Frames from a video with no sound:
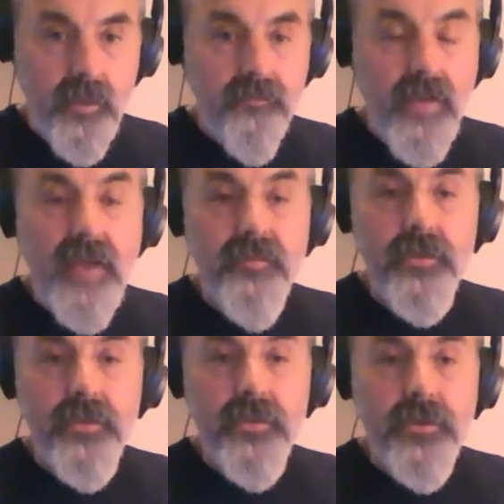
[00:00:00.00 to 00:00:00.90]
5
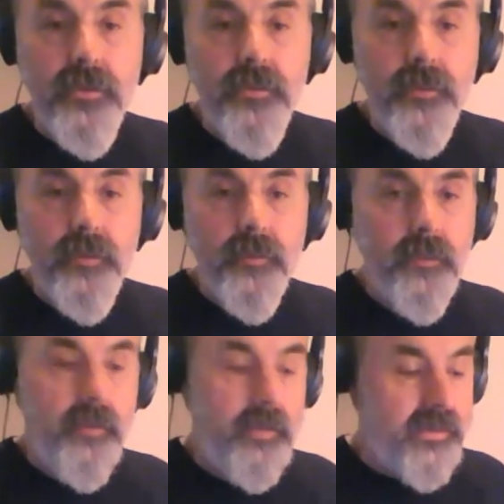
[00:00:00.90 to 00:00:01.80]
and 2
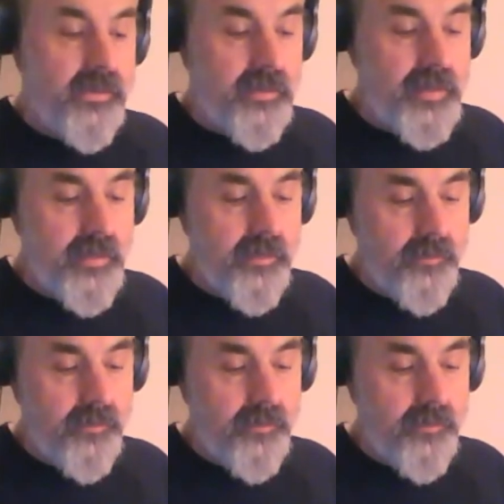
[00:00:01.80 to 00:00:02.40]
is a D.